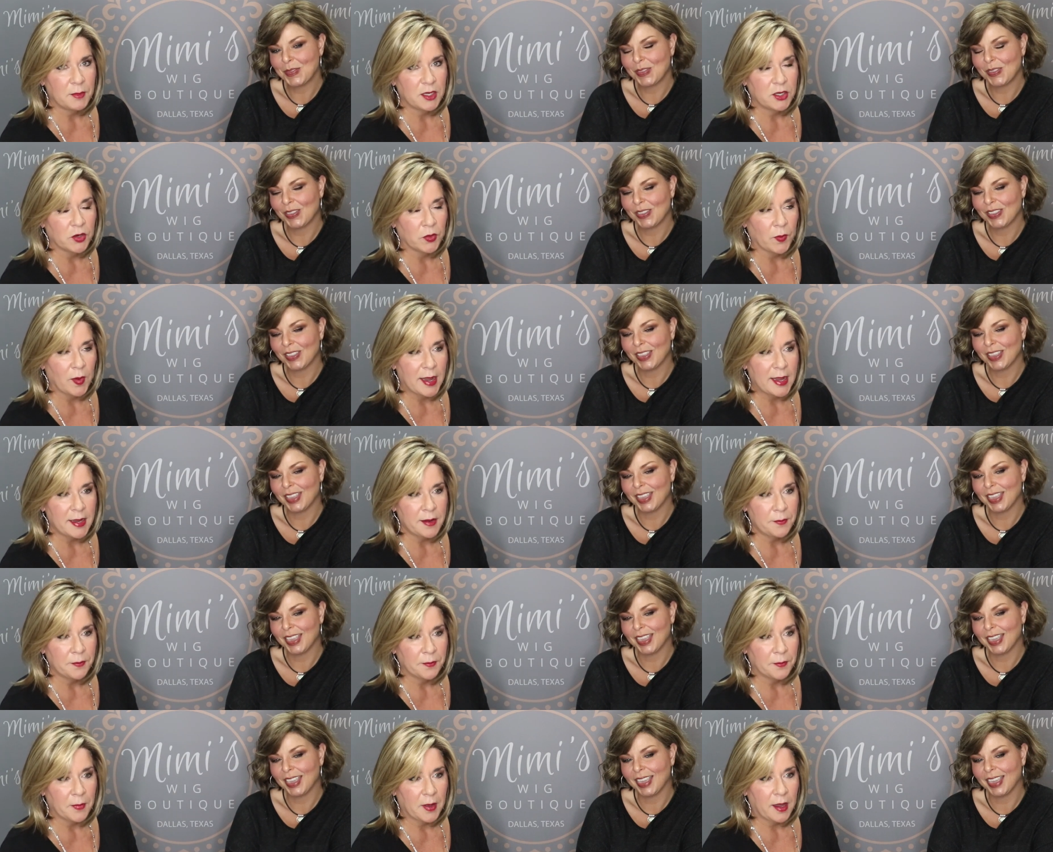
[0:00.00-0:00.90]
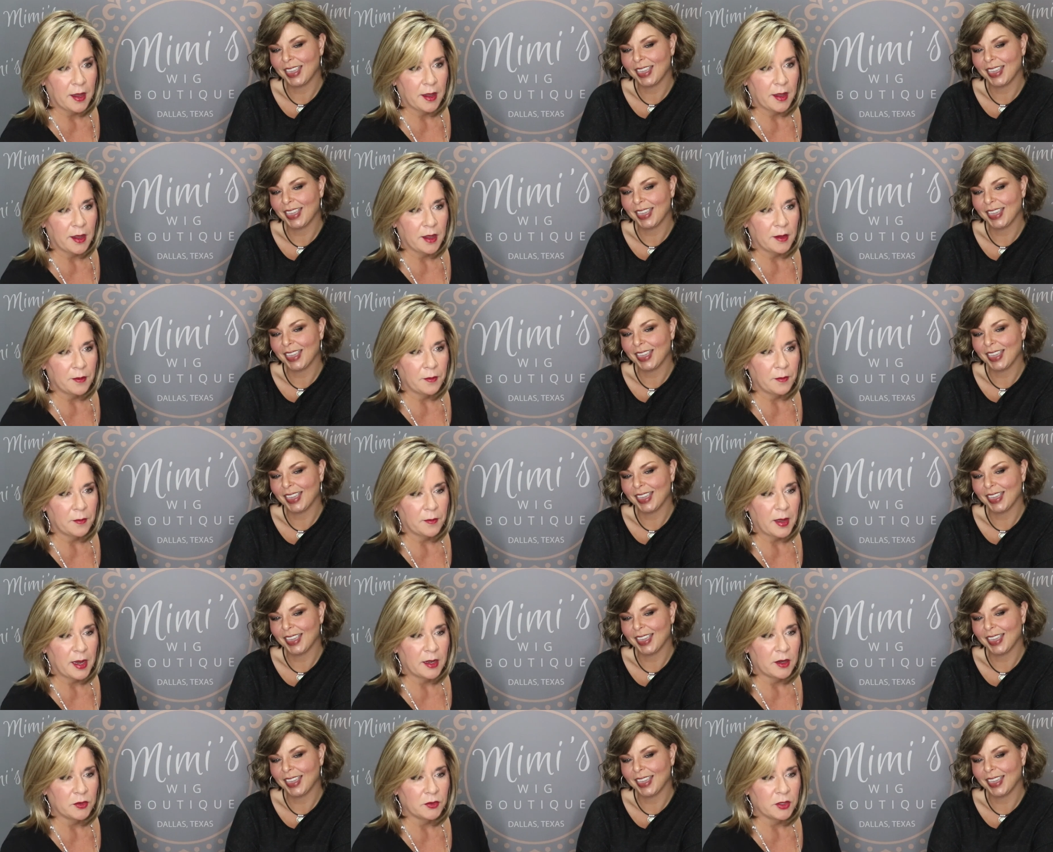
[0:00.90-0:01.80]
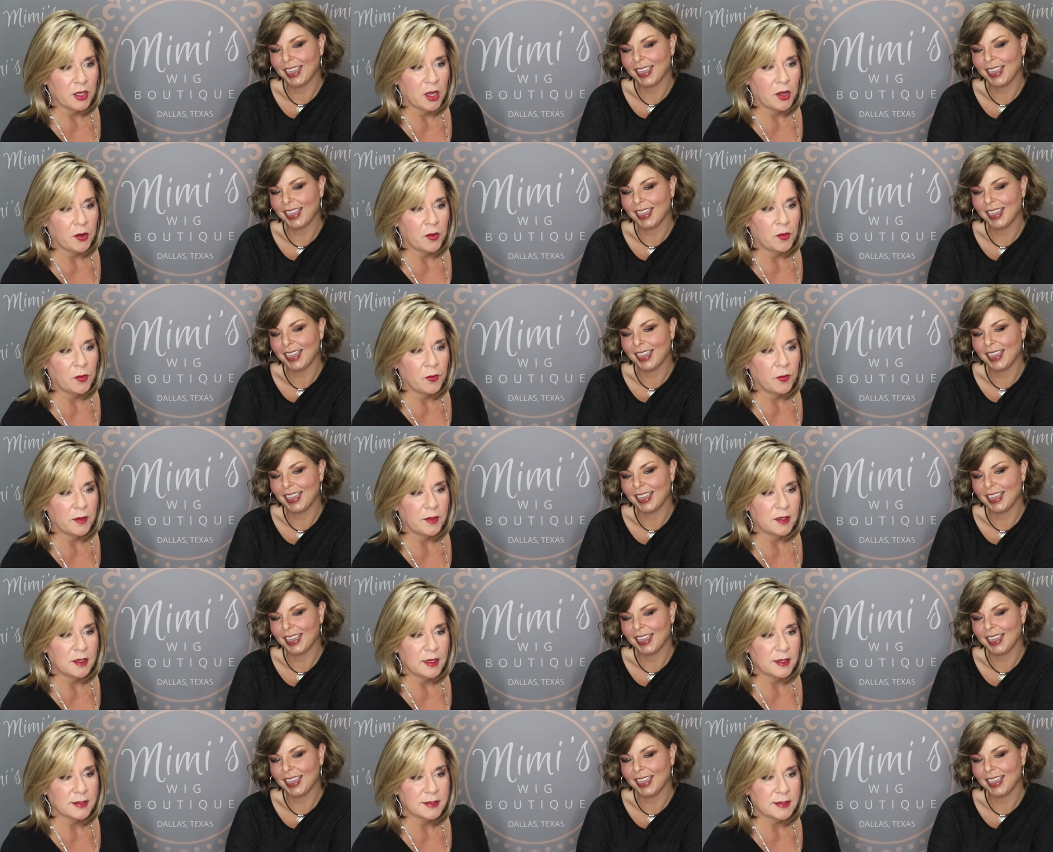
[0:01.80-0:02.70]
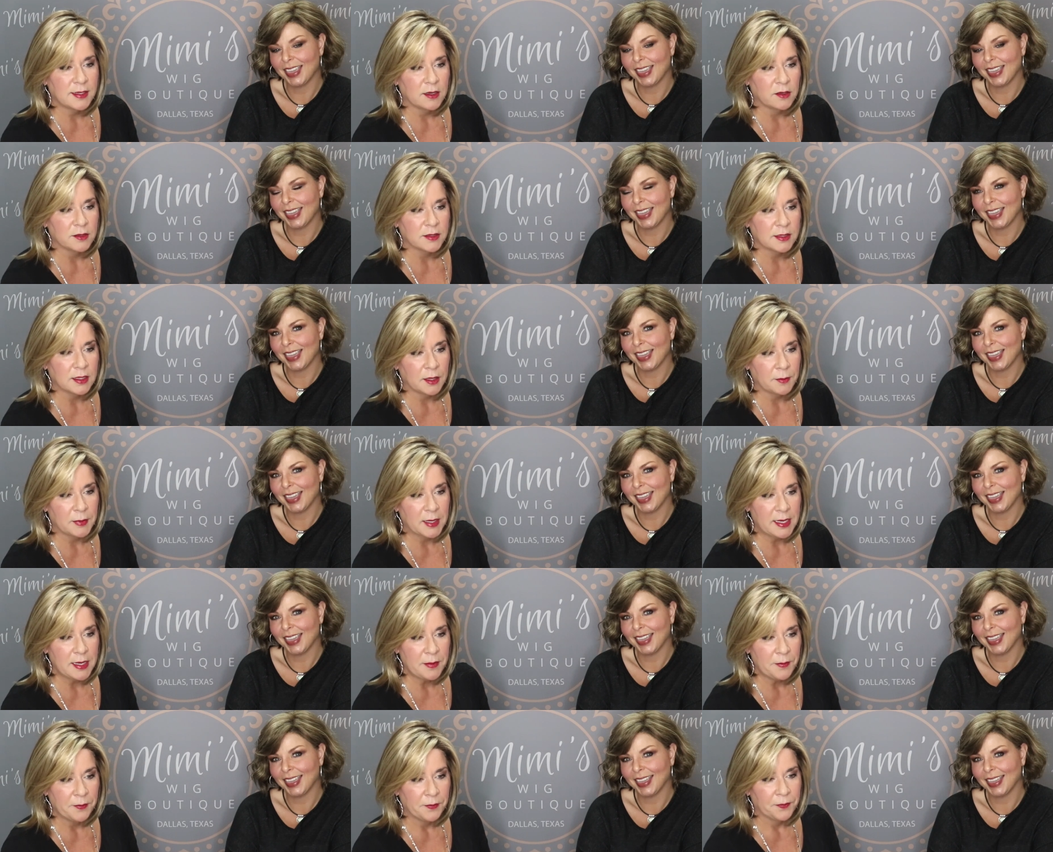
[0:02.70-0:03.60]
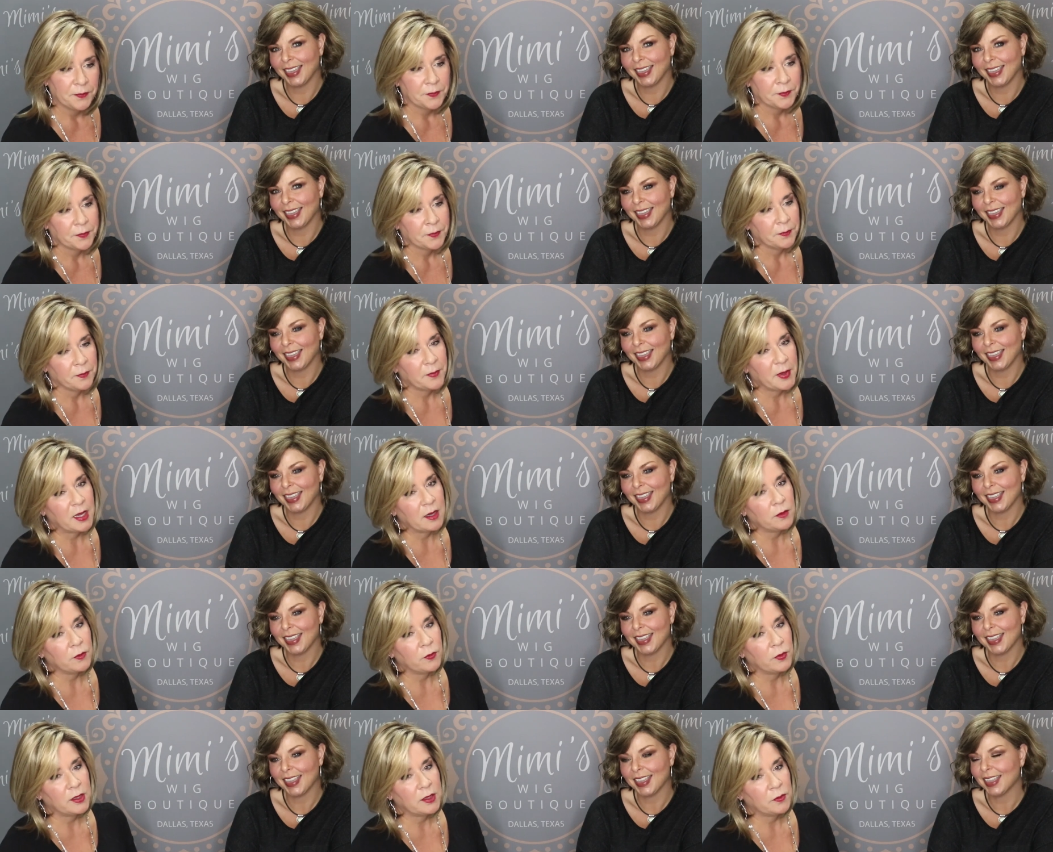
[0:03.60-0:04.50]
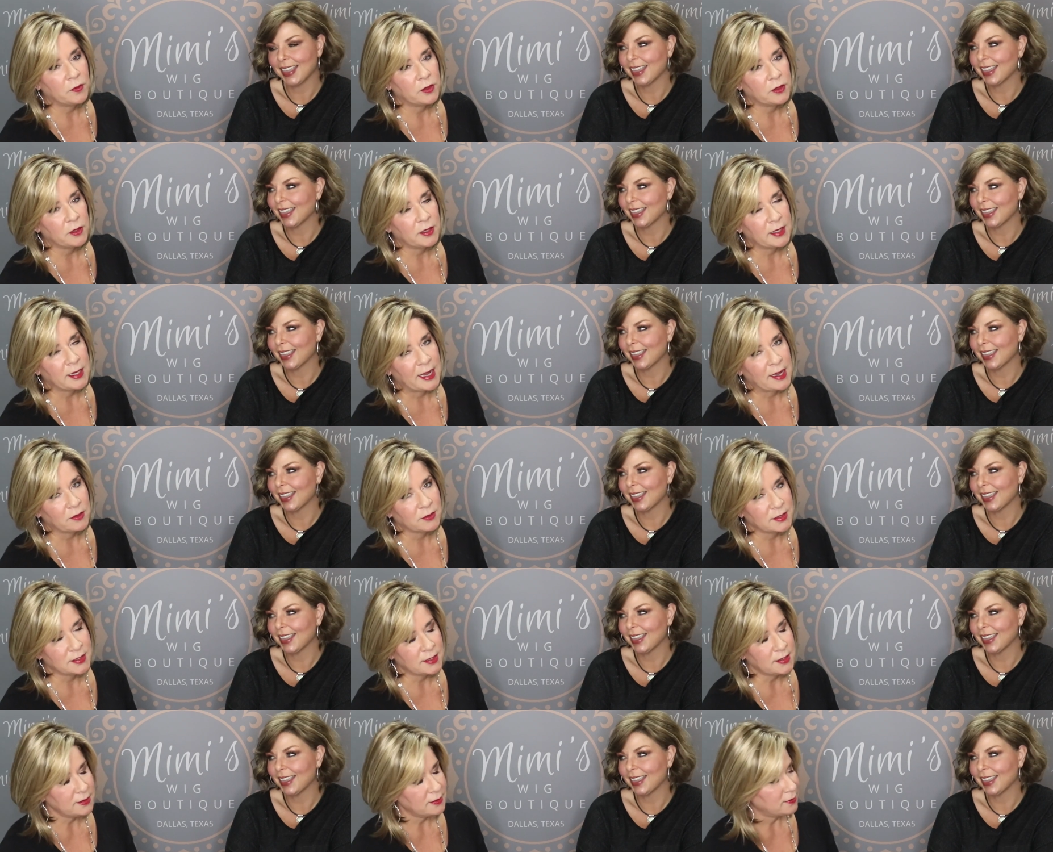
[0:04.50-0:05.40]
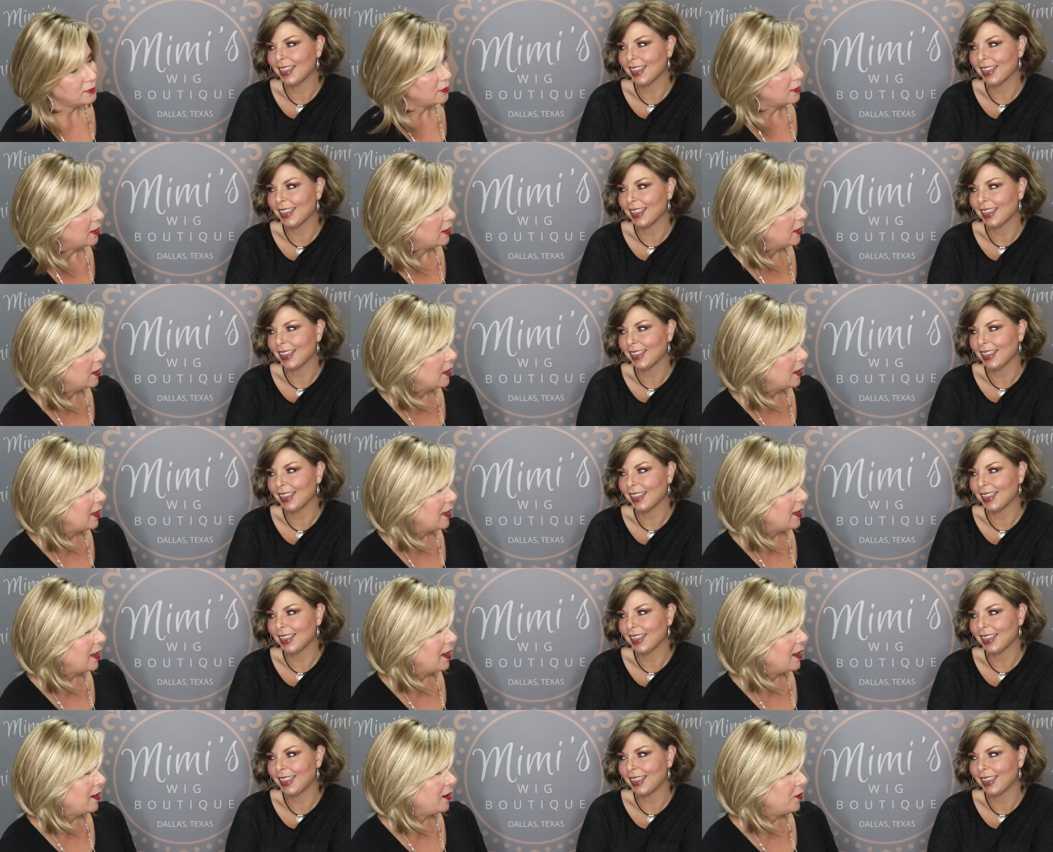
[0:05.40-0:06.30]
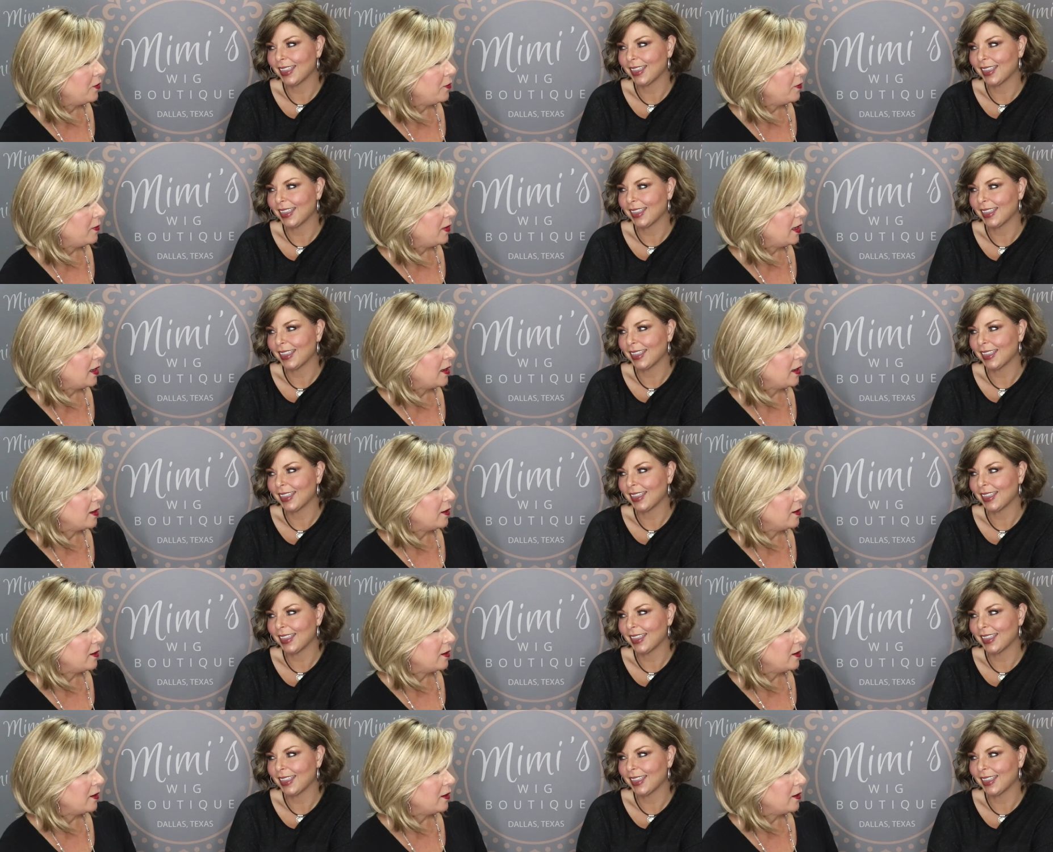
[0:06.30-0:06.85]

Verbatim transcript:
Speaker 1: your way. Um, I don't know when the next sale is going to be, but we will announce it. Um, and I